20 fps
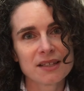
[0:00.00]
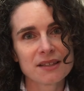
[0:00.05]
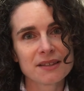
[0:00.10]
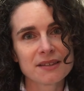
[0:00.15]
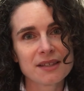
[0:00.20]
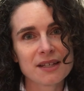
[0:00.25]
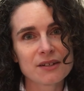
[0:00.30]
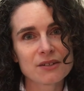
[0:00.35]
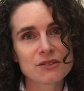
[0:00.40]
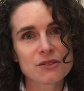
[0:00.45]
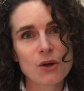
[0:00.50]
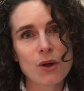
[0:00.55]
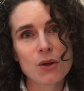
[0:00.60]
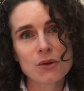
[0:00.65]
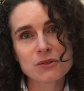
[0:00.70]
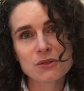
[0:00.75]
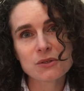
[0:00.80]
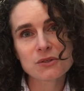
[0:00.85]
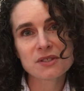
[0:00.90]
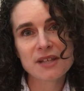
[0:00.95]
There's
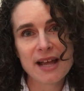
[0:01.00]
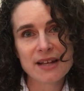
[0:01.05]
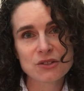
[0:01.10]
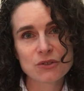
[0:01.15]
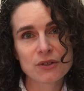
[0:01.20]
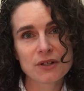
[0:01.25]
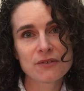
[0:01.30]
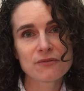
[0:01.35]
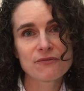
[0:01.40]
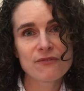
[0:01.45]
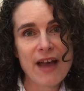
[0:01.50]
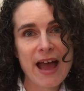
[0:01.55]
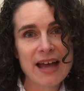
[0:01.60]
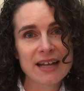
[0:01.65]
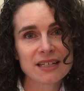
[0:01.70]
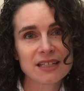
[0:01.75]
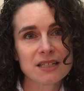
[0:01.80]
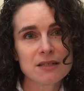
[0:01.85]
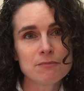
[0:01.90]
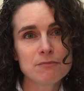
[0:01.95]
also saturated
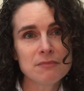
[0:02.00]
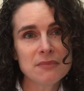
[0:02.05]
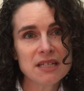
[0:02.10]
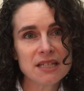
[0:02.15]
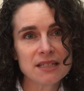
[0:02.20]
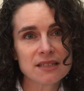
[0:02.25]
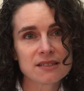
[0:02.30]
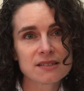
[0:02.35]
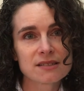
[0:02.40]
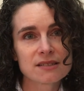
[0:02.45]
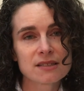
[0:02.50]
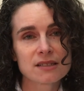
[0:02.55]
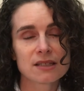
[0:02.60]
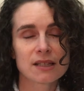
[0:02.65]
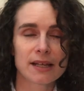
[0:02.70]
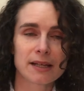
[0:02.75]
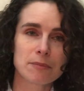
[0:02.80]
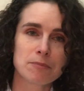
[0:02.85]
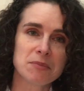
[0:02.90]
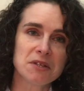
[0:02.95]
fat in meats,
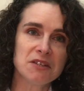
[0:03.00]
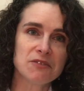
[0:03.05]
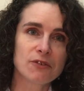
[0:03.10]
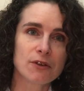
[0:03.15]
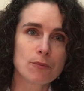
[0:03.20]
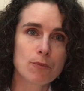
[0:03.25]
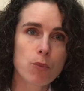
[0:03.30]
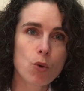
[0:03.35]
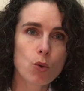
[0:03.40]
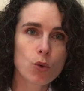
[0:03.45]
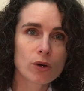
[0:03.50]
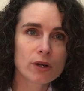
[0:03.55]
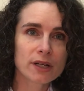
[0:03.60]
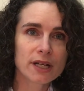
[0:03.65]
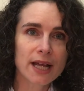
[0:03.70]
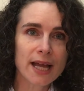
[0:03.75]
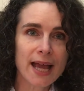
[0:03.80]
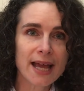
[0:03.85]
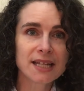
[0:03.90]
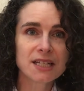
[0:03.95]
like beef and pork,
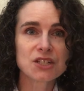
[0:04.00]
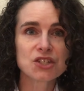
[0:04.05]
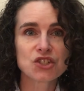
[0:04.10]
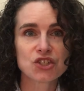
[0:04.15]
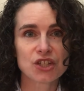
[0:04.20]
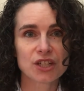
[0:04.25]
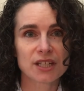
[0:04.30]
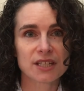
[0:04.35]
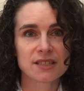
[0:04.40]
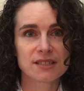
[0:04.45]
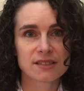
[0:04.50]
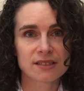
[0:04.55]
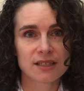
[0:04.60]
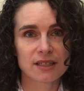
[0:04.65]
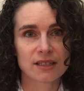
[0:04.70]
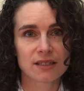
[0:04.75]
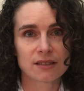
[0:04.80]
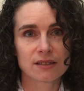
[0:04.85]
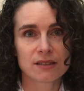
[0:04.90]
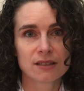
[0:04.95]
and in chicken
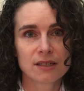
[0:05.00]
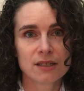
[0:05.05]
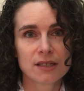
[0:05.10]
skin.